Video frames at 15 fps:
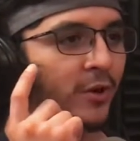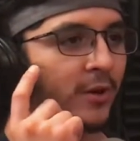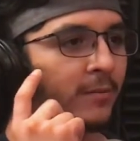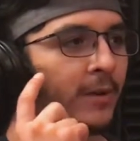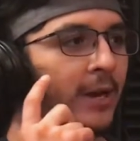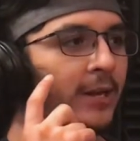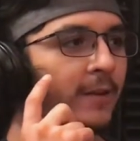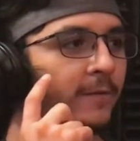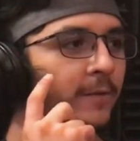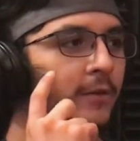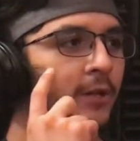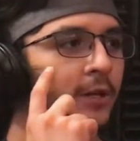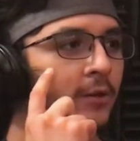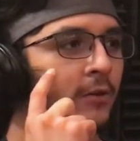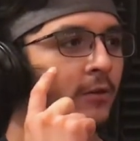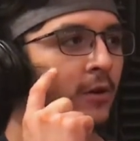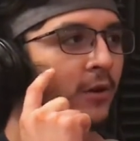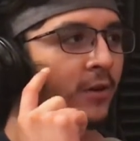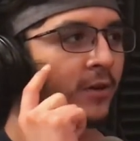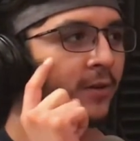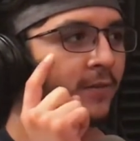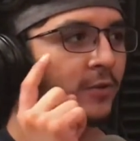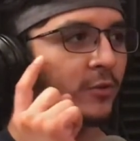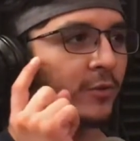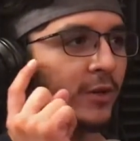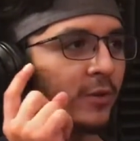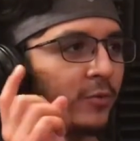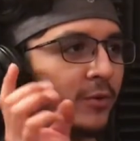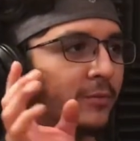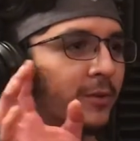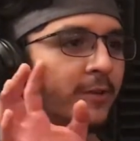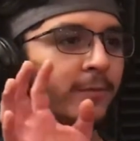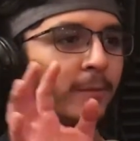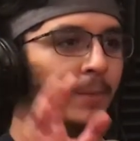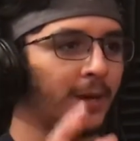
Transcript: And mine, I feel like, are long enough to where it wouldn't even